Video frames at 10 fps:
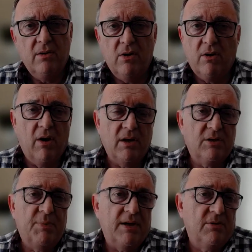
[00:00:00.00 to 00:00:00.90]
you can't
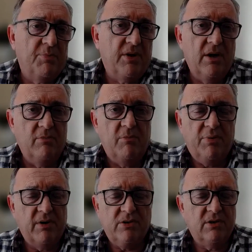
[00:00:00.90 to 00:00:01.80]
expect a procurement
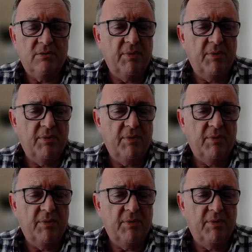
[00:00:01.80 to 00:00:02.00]
person to